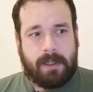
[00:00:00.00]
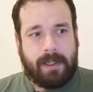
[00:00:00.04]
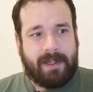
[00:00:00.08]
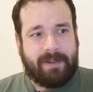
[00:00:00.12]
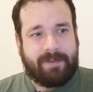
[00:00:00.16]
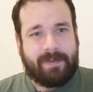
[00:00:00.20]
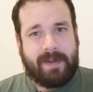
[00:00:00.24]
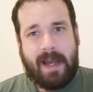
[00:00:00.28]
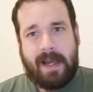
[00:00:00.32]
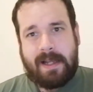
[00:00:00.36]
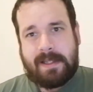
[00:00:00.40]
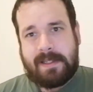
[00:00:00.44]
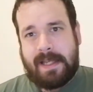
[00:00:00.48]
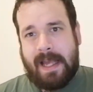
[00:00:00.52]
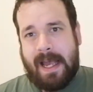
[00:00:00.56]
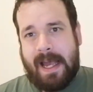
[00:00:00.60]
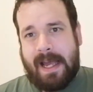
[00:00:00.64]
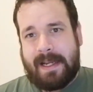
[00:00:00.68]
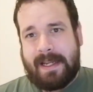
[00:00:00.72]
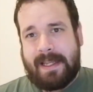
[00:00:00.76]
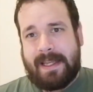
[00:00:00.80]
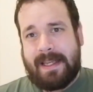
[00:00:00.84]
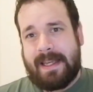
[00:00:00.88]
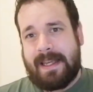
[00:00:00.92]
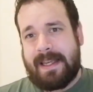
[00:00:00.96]
in fact,
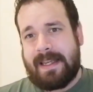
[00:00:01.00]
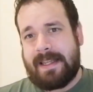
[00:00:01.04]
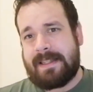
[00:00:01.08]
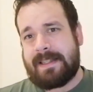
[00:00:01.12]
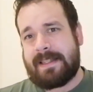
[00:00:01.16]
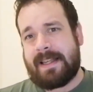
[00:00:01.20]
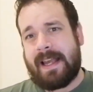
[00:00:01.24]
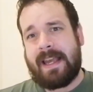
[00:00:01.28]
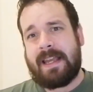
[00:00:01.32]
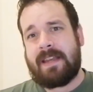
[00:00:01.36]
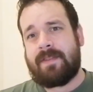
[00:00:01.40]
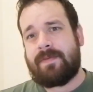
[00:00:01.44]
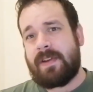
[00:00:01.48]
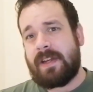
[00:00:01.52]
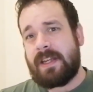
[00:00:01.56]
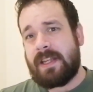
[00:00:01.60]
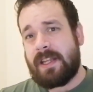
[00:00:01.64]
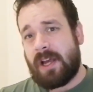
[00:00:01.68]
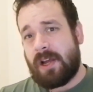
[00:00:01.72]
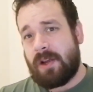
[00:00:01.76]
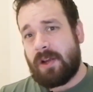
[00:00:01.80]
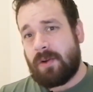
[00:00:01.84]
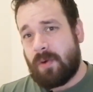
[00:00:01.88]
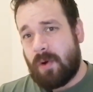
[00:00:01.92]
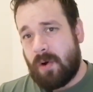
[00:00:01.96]
and it is a
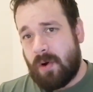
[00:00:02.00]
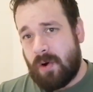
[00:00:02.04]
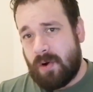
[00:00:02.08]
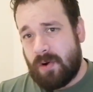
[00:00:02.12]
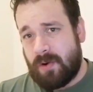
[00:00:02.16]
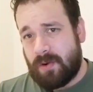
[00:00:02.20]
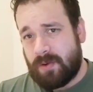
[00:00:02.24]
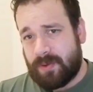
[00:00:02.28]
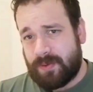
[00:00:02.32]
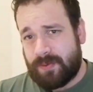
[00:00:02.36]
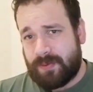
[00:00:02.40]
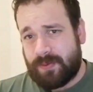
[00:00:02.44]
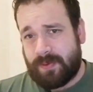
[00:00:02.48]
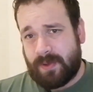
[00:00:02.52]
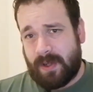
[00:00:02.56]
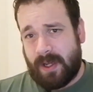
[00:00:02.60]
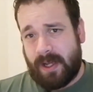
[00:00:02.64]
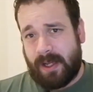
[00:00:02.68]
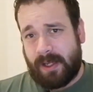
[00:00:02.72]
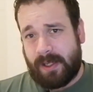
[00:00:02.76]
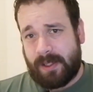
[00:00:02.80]
video of